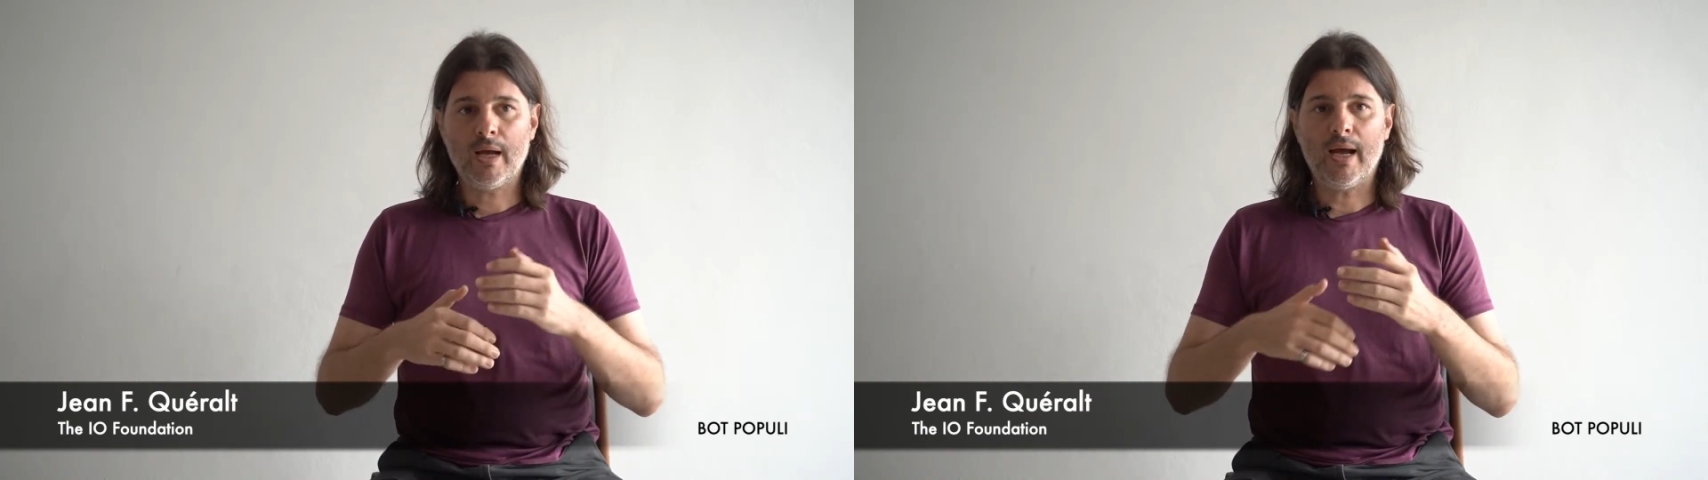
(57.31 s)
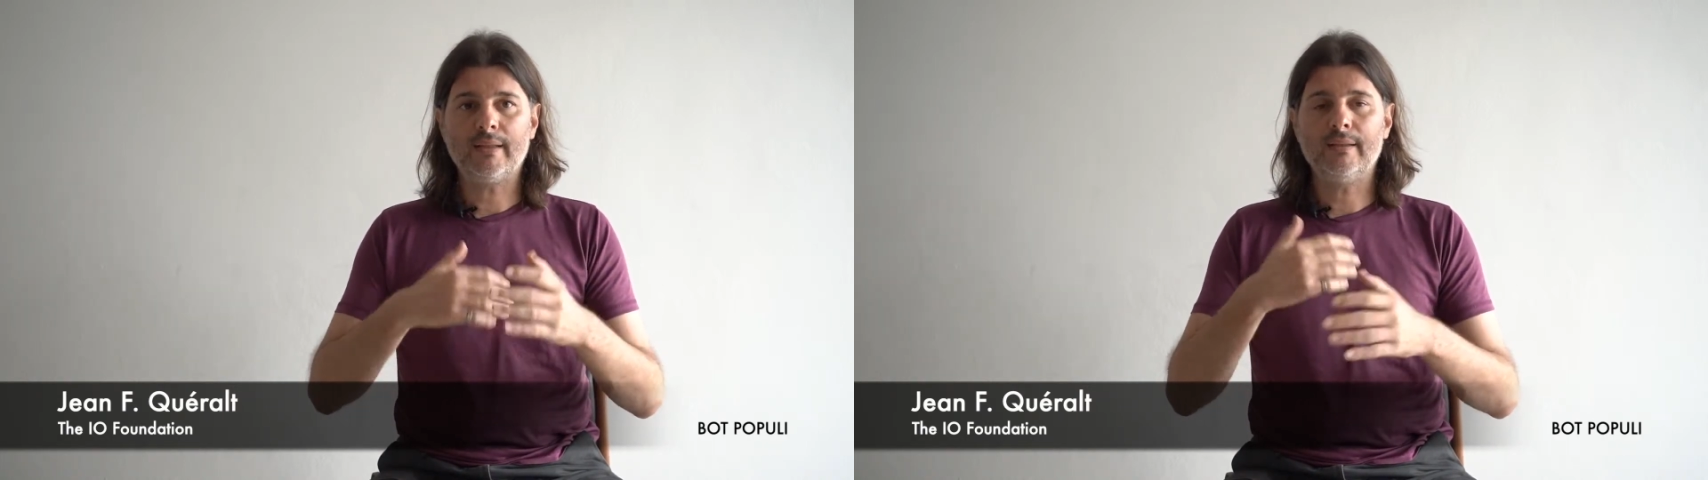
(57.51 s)

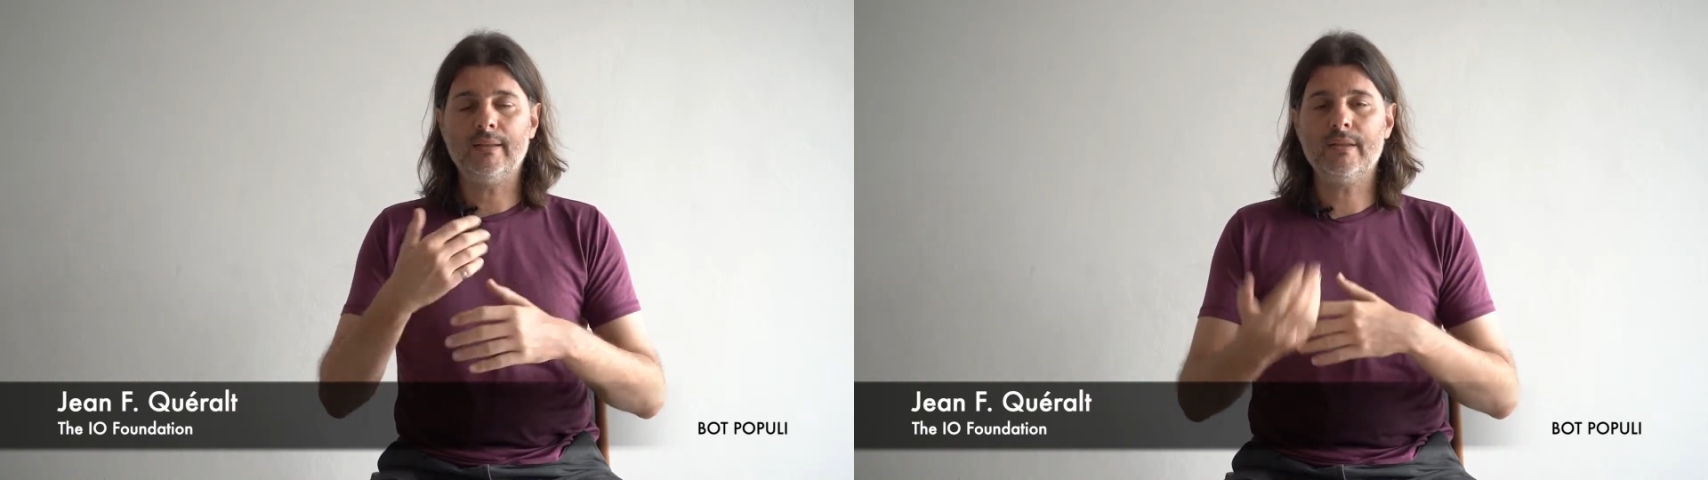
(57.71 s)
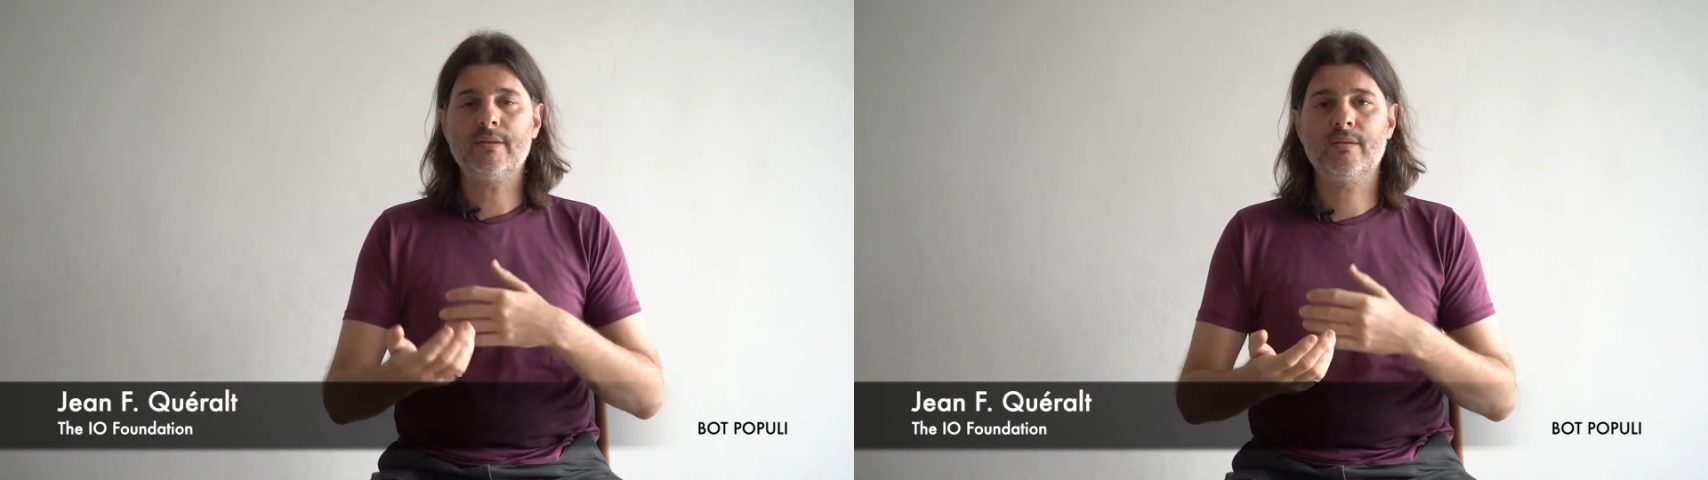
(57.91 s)
at
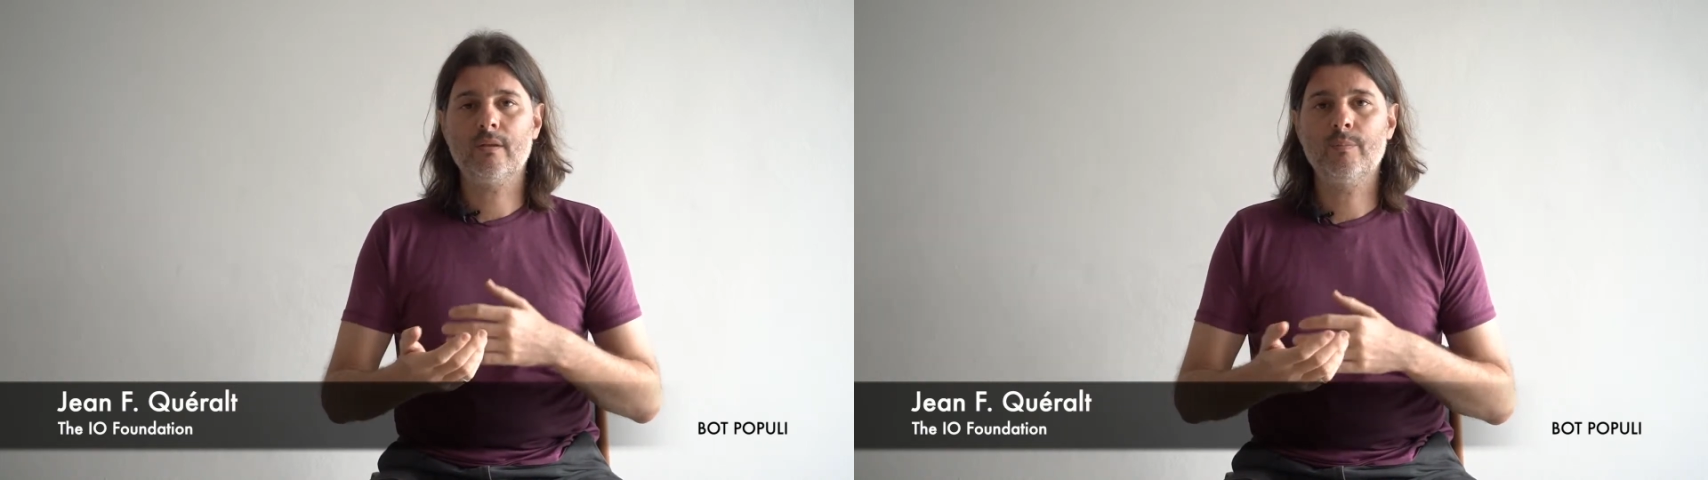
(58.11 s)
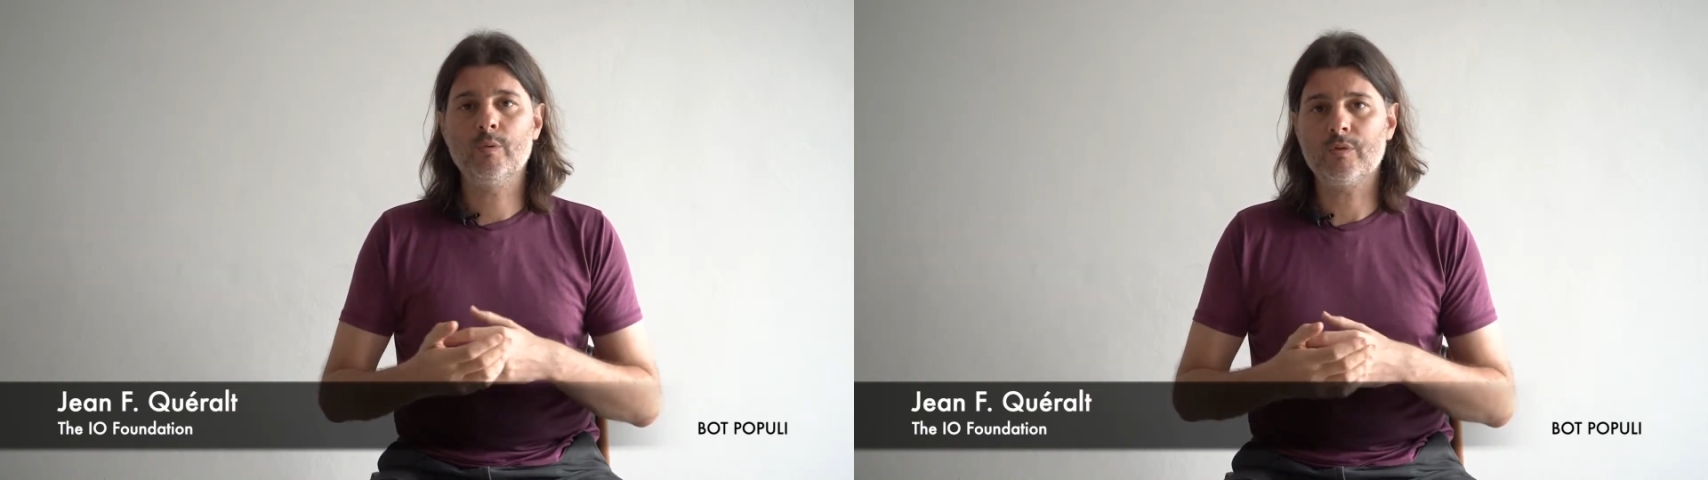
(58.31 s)

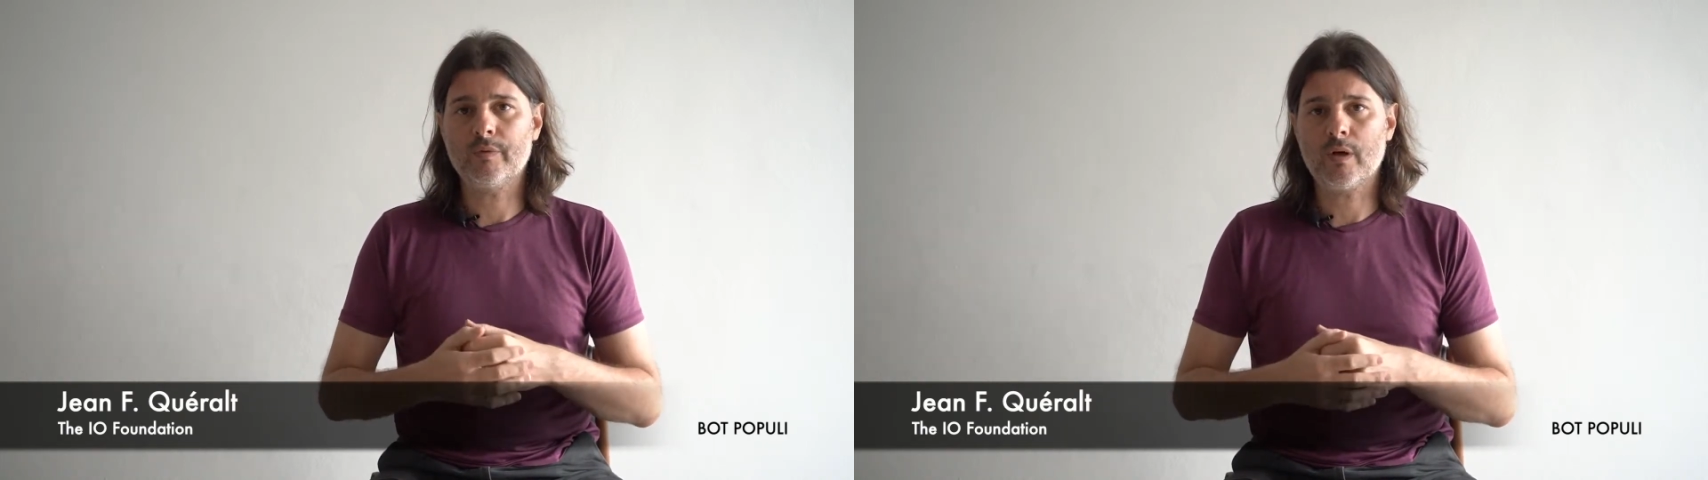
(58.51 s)
least proofs of